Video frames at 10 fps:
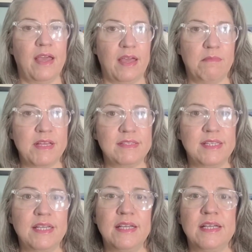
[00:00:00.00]

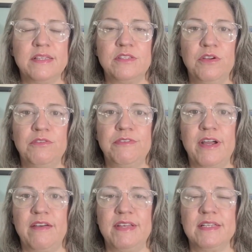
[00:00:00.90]
MSC is known for
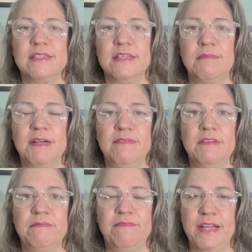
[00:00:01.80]
having some of
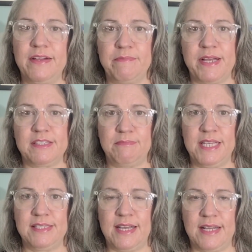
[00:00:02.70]
the very best
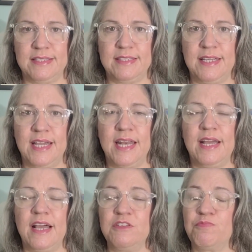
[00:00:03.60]
pizza at sea, and
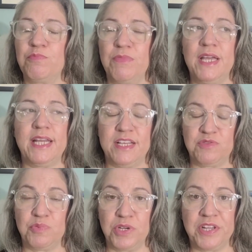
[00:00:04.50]
it
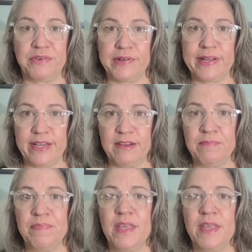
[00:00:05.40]
is really, really good.